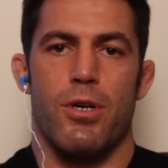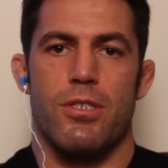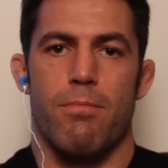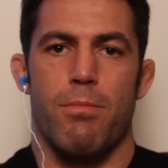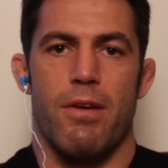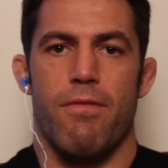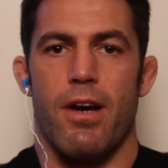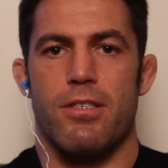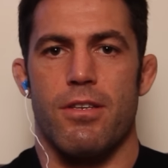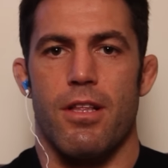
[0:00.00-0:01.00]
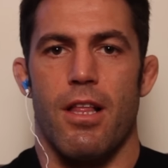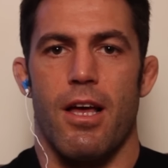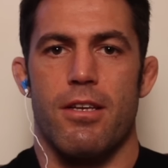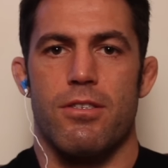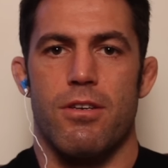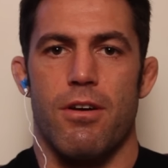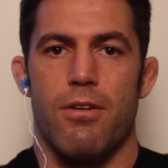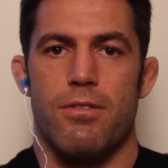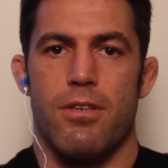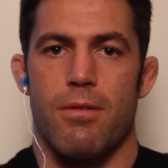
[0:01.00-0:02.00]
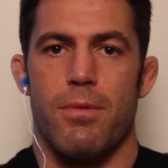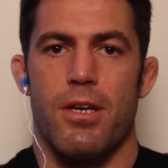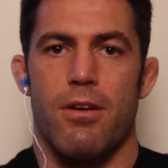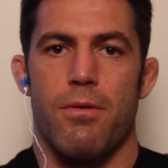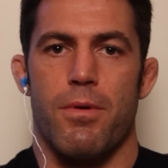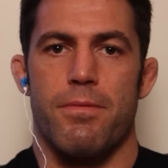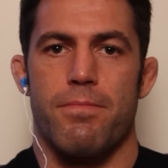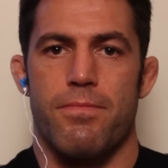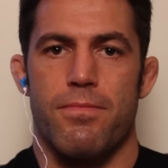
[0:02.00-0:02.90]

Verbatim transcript: bunch of big fights on the line, so it's going to be a good one.